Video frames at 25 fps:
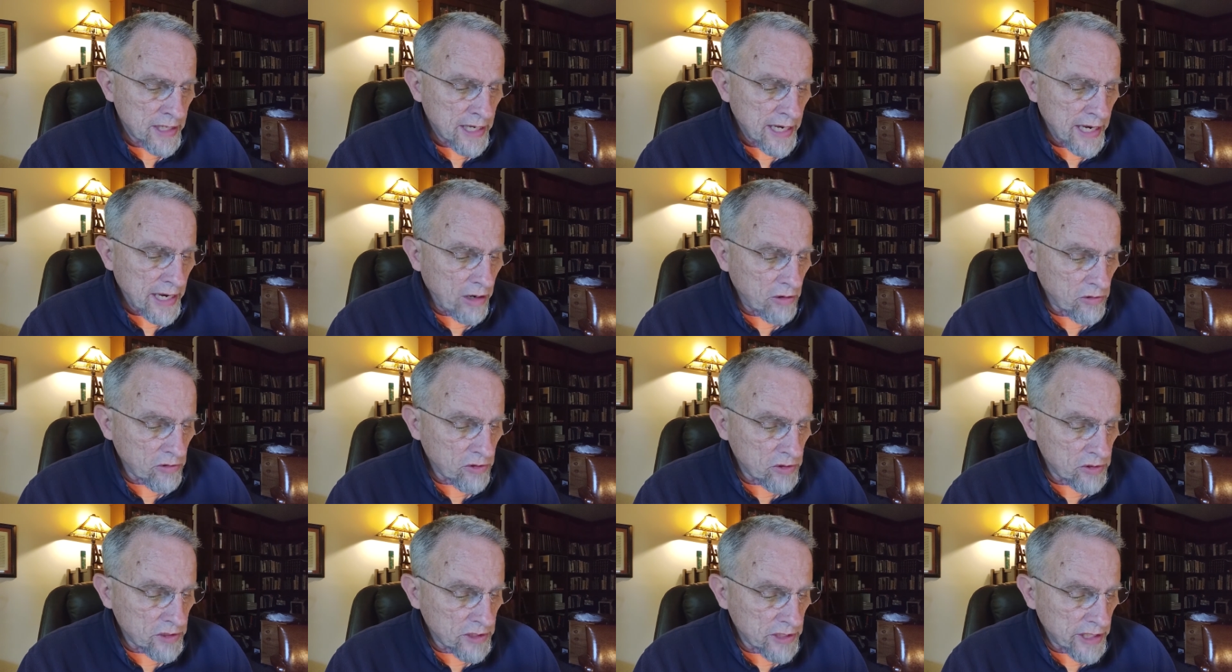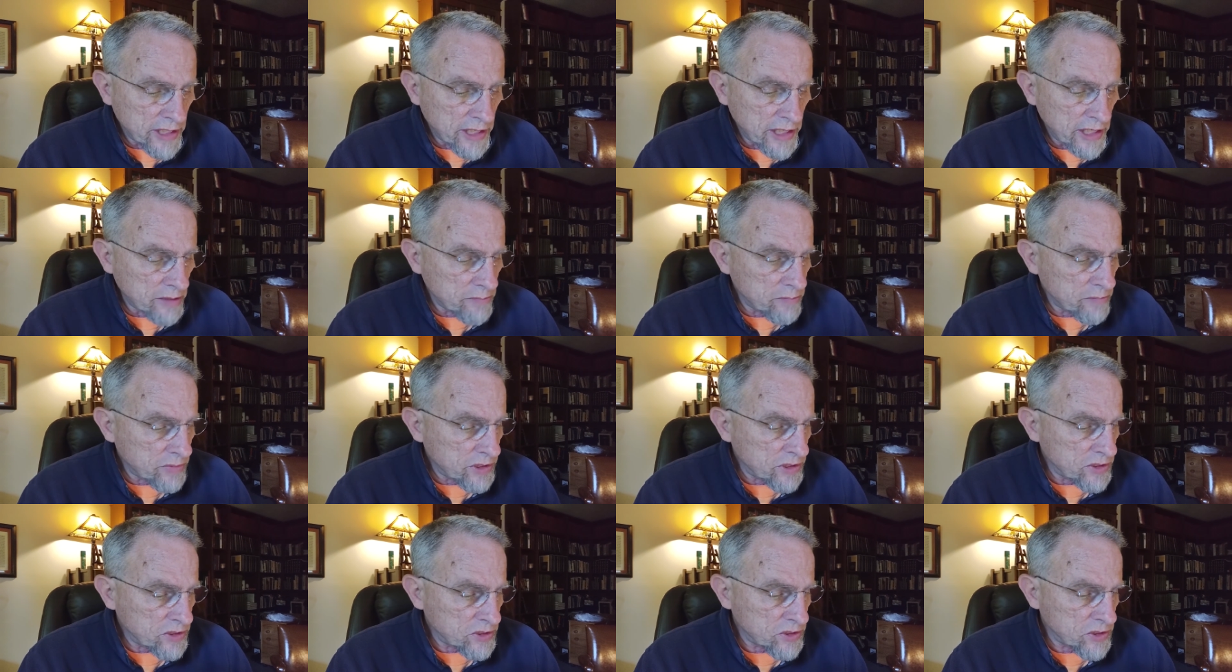How could Cain
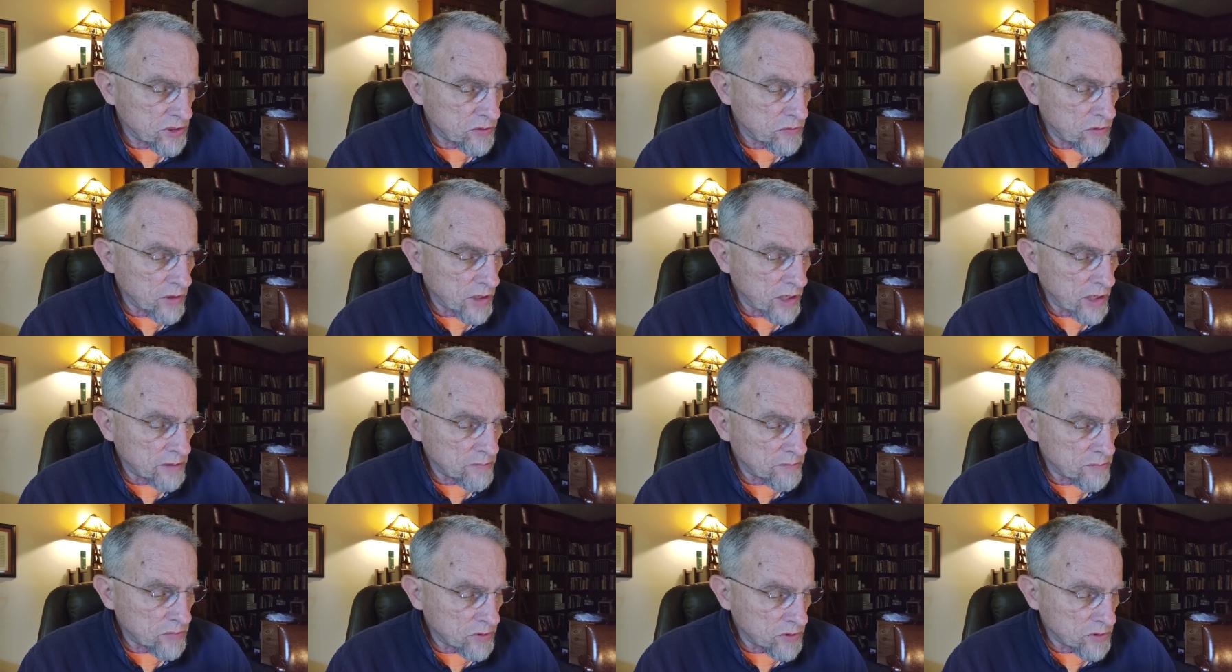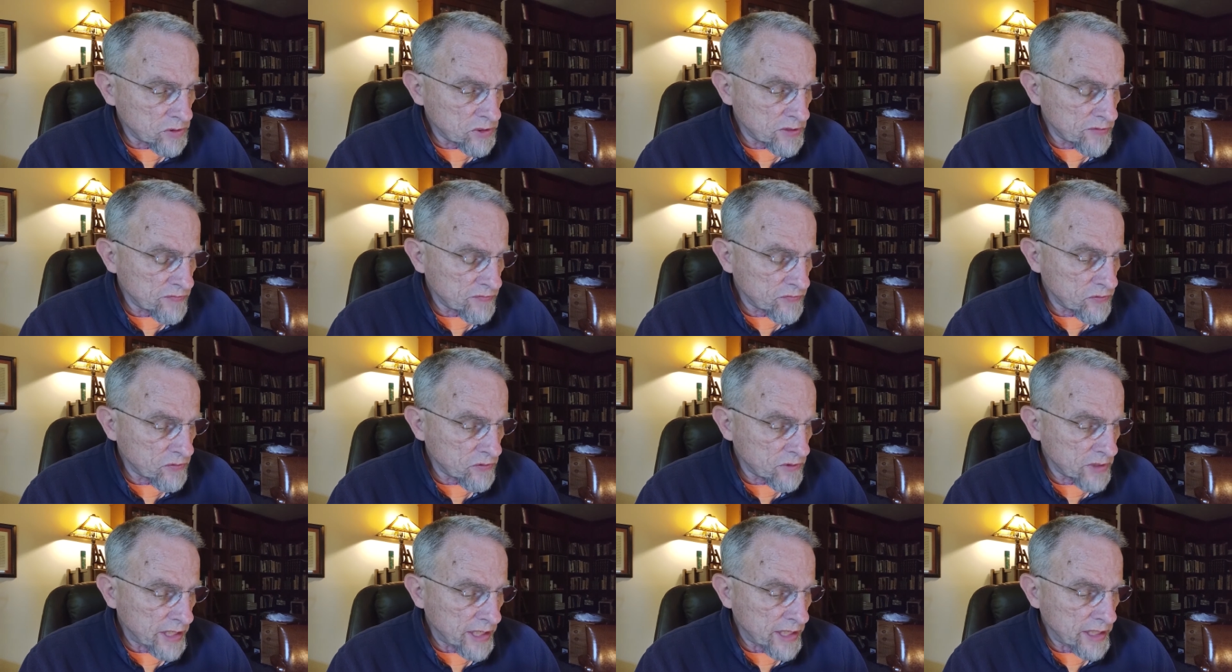be so
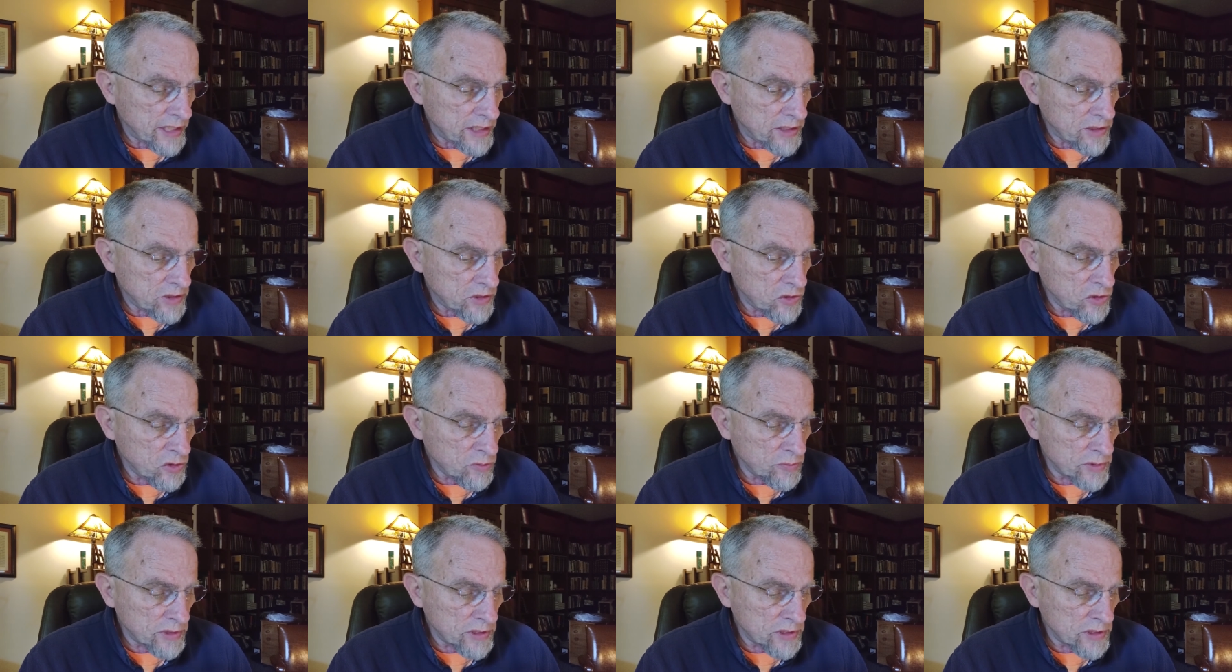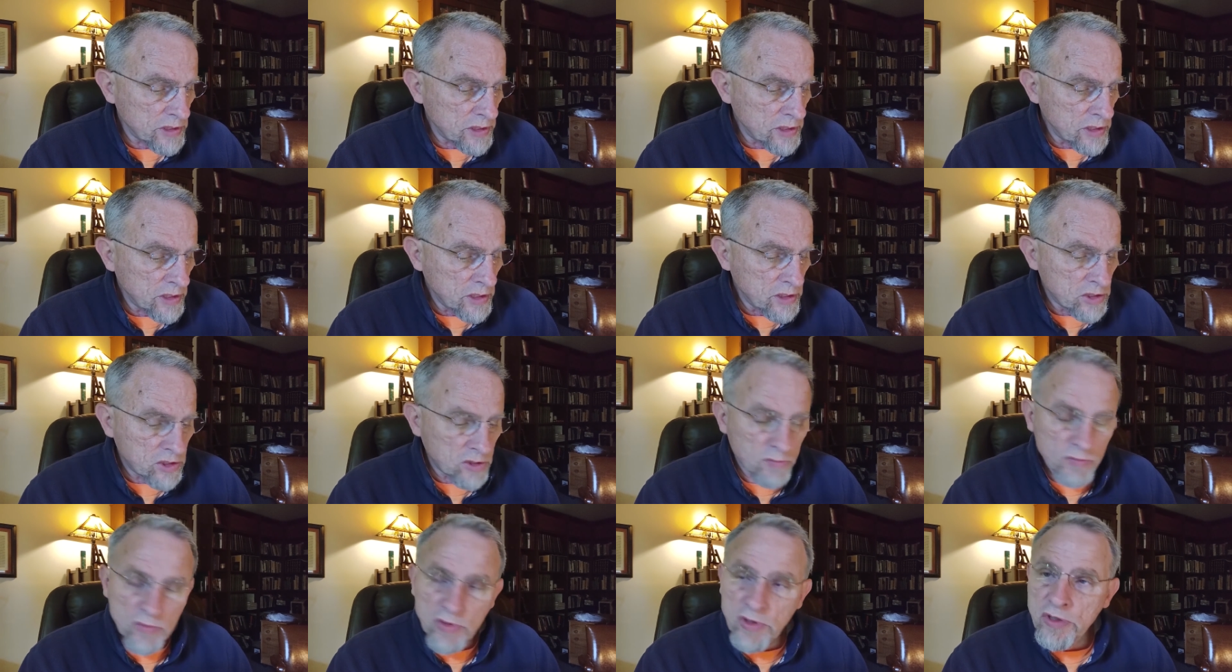unmerciful and inhuman
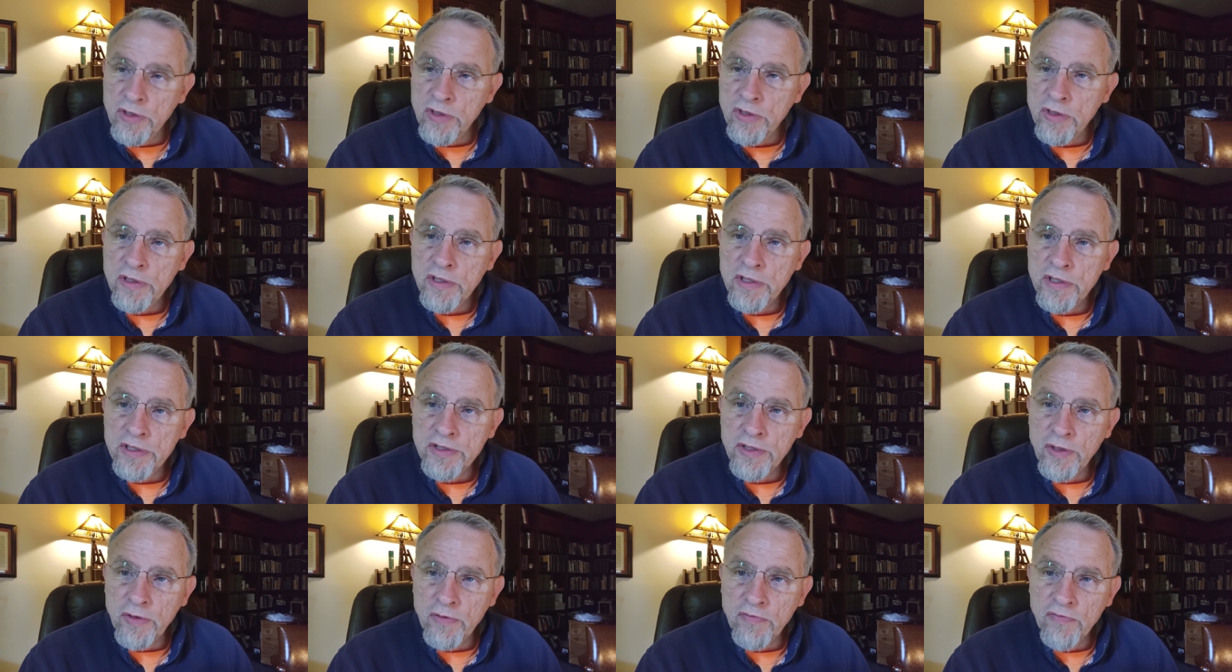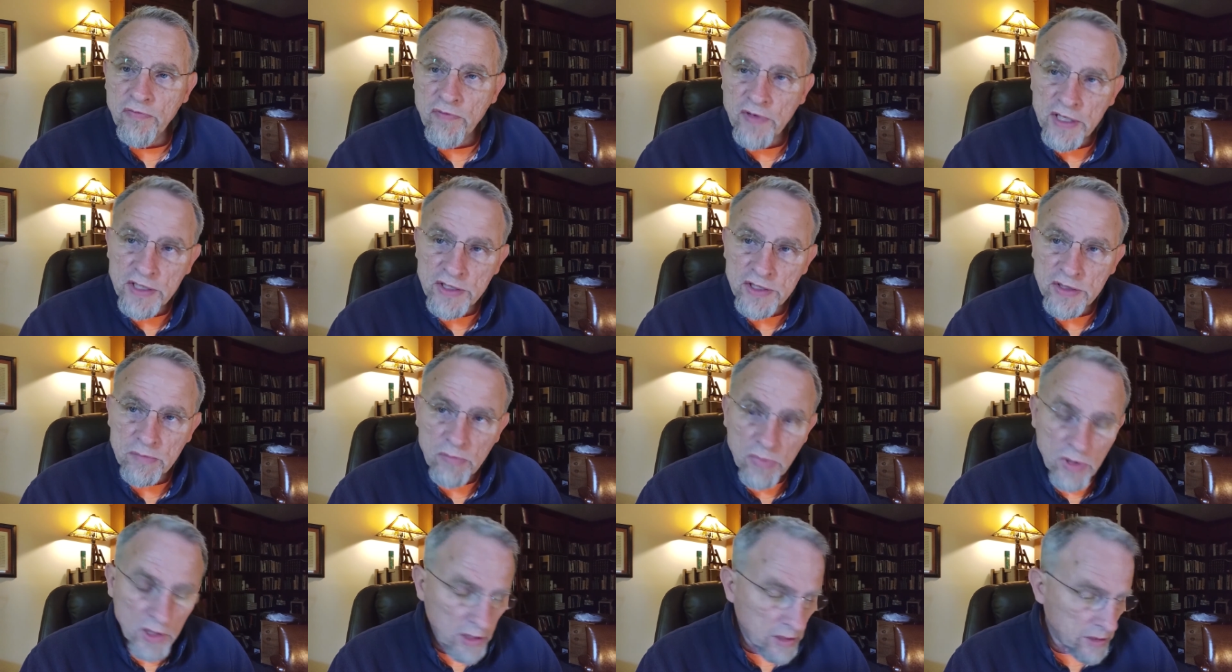to murder his own flesh
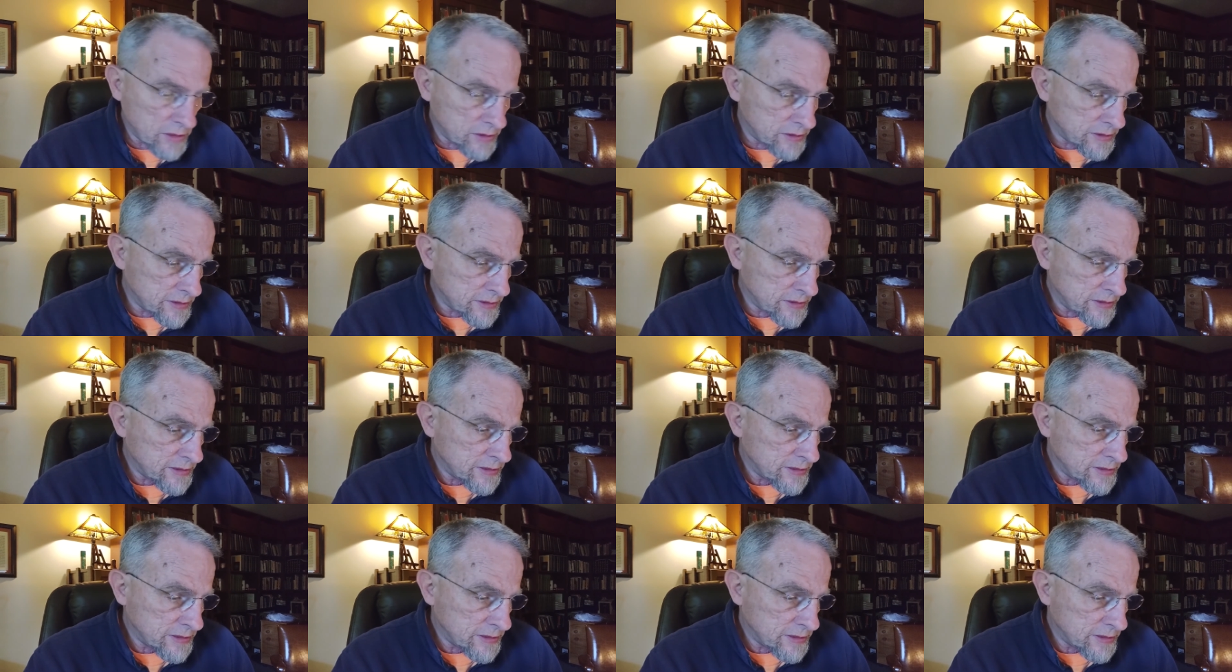and blood?